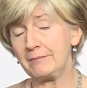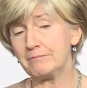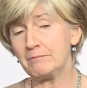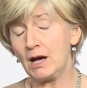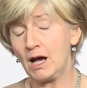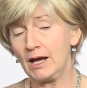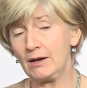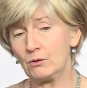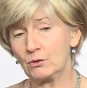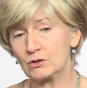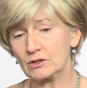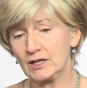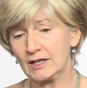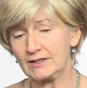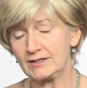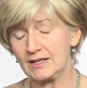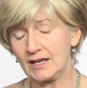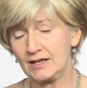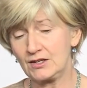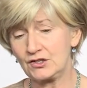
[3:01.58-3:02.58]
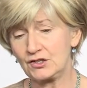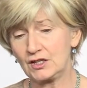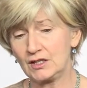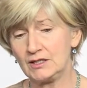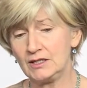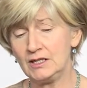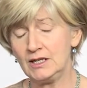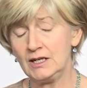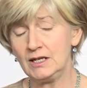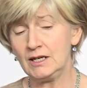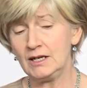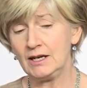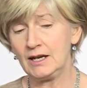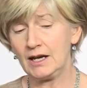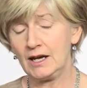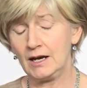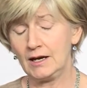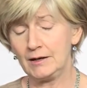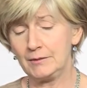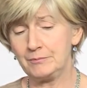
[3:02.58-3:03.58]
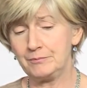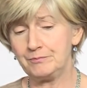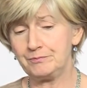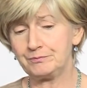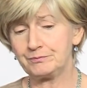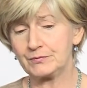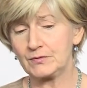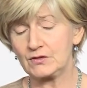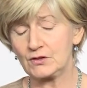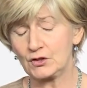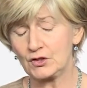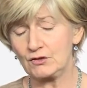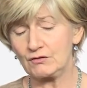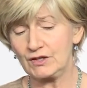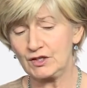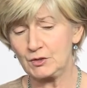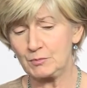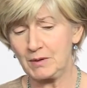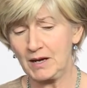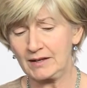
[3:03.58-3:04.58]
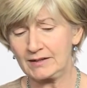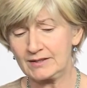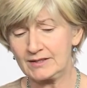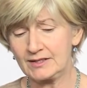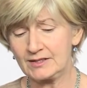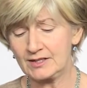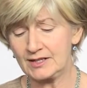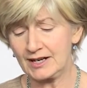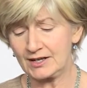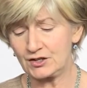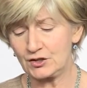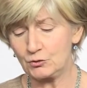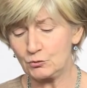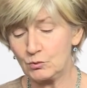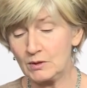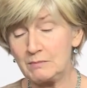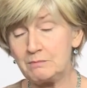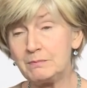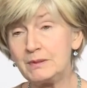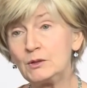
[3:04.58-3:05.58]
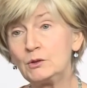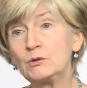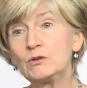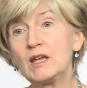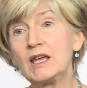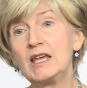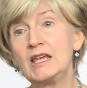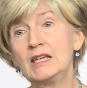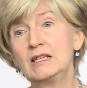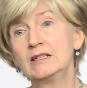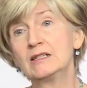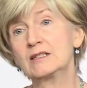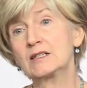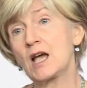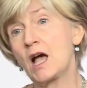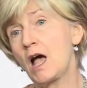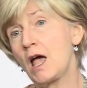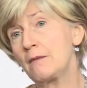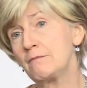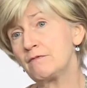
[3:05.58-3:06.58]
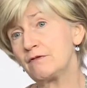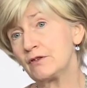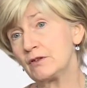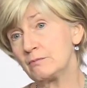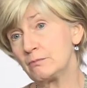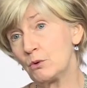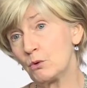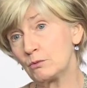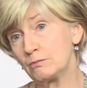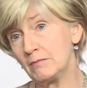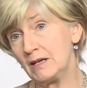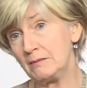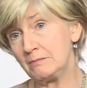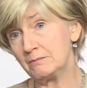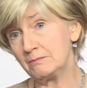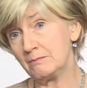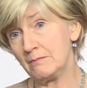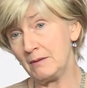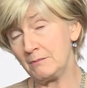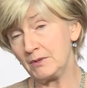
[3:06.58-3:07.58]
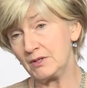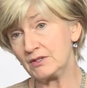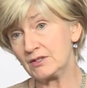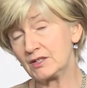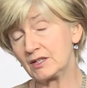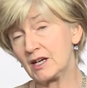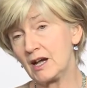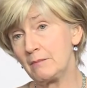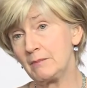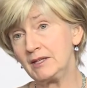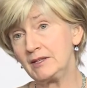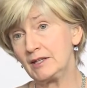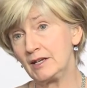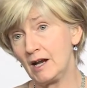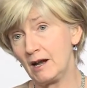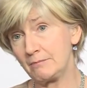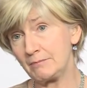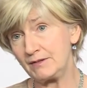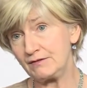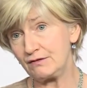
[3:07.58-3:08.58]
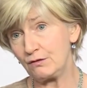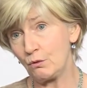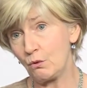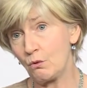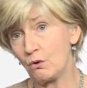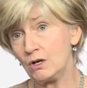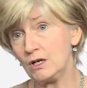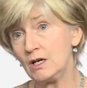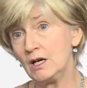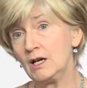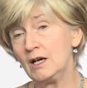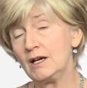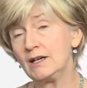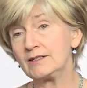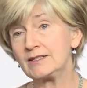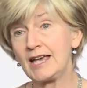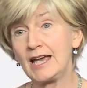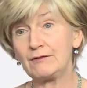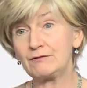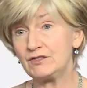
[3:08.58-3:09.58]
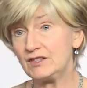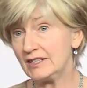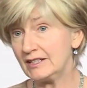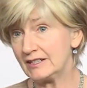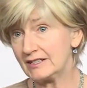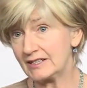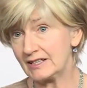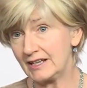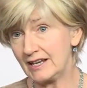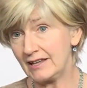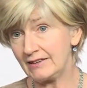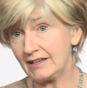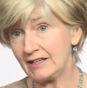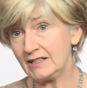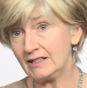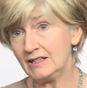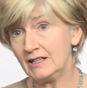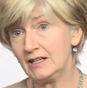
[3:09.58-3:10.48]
my organisation, Social Venture Partners International, we build in time for the board members to come in the night before, to have dinner together,